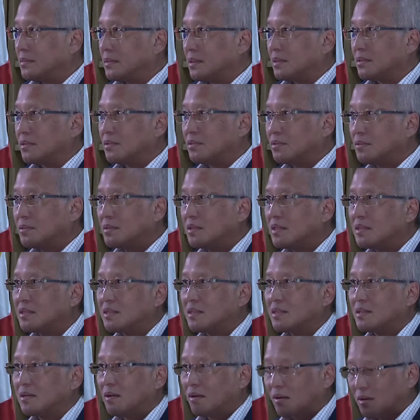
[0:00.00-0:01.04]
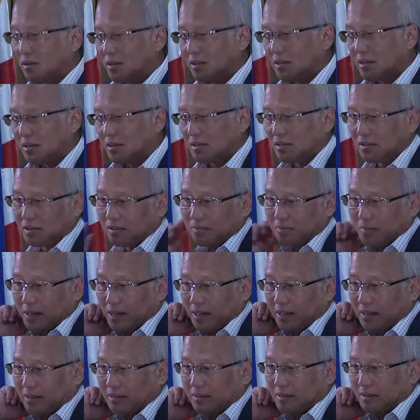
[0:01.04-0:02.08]
The students in the audience
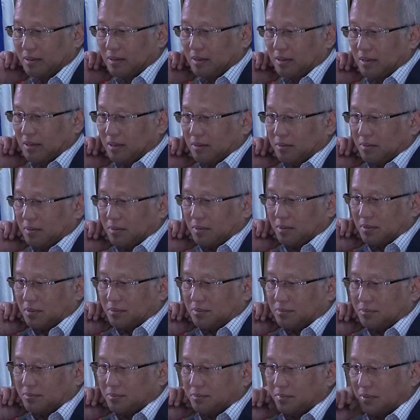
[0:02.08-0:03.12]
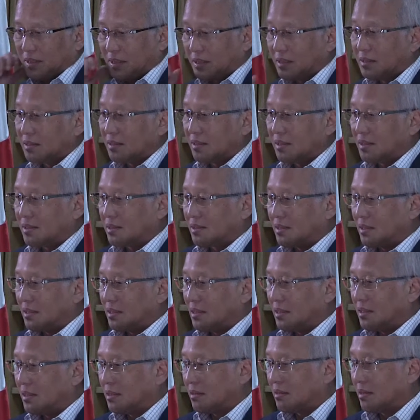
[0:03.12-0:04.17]
might be interested
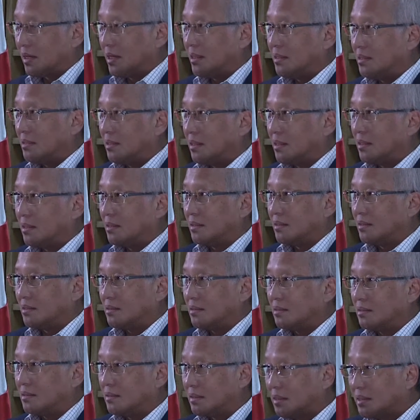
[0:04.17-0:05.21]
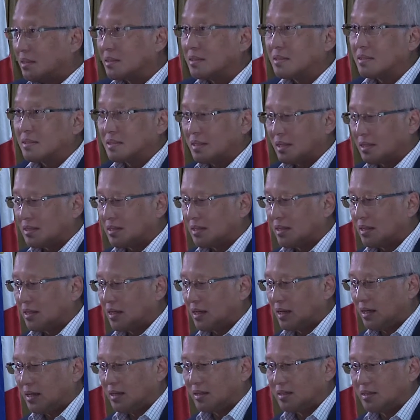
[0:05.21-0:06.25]
in writing this as a
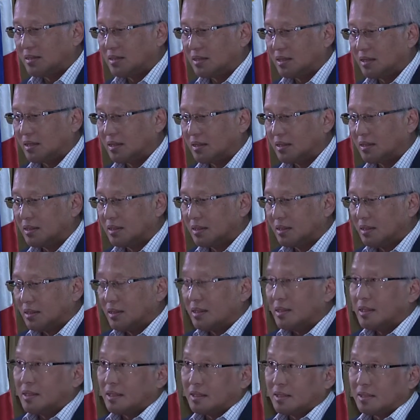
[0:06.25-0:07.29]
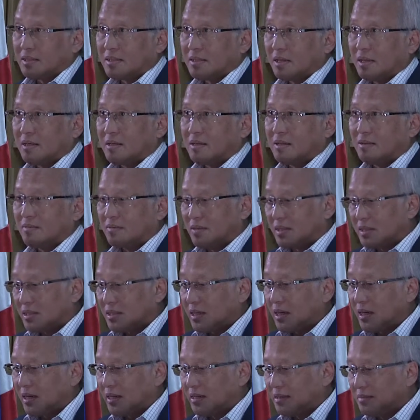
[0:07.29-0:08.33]
case in incentive
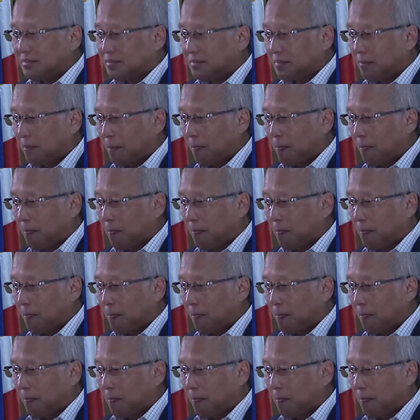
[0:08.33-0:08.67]
design